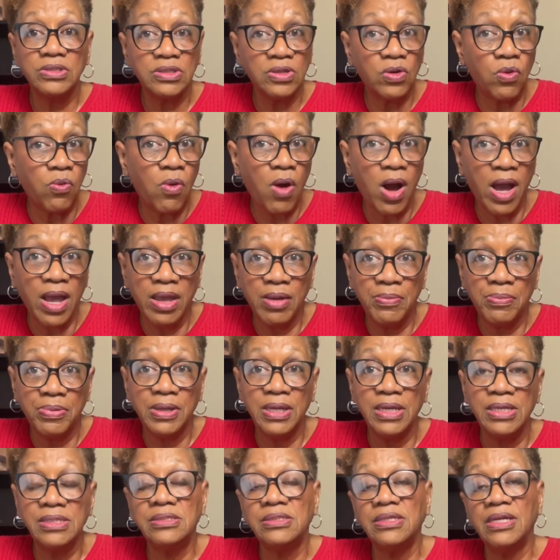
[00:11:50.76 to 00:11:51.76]
quiet
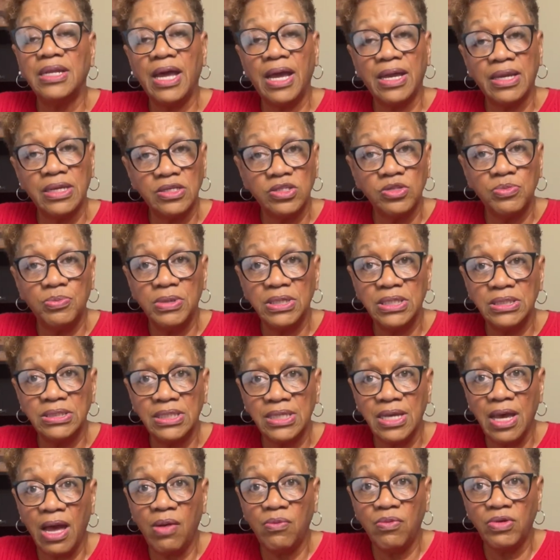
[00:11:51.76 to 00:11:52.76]
place that I can spend
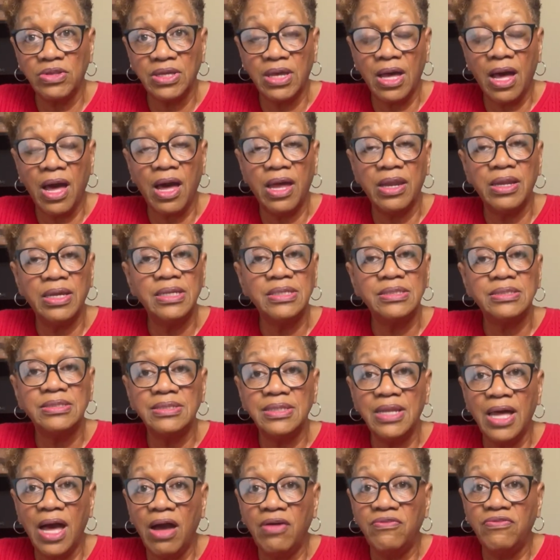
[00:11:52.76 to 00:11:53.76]
time with God. It's
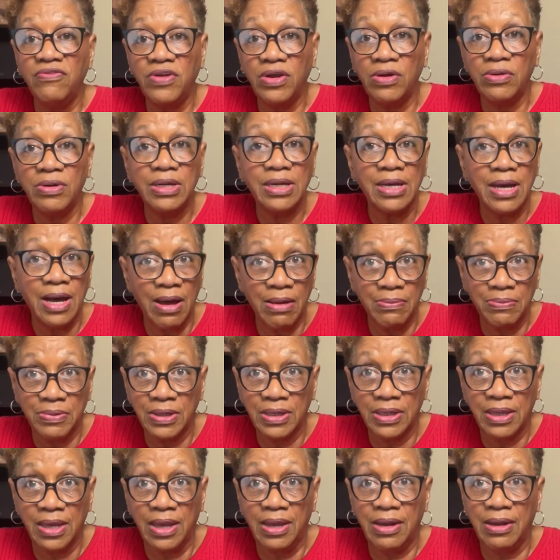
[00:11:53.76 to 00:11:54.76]
not very
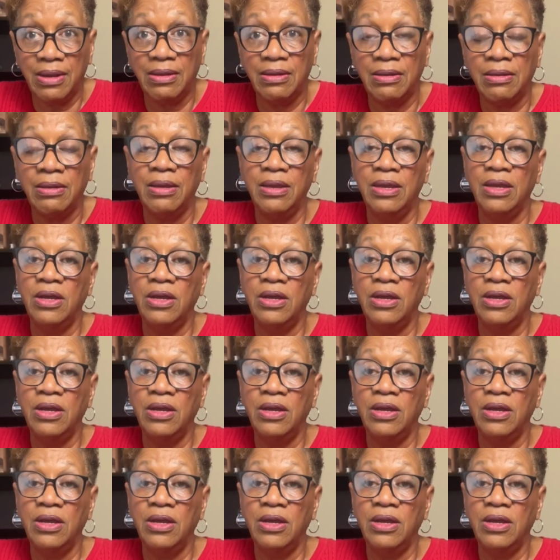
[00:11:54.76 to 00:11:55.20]
complicated.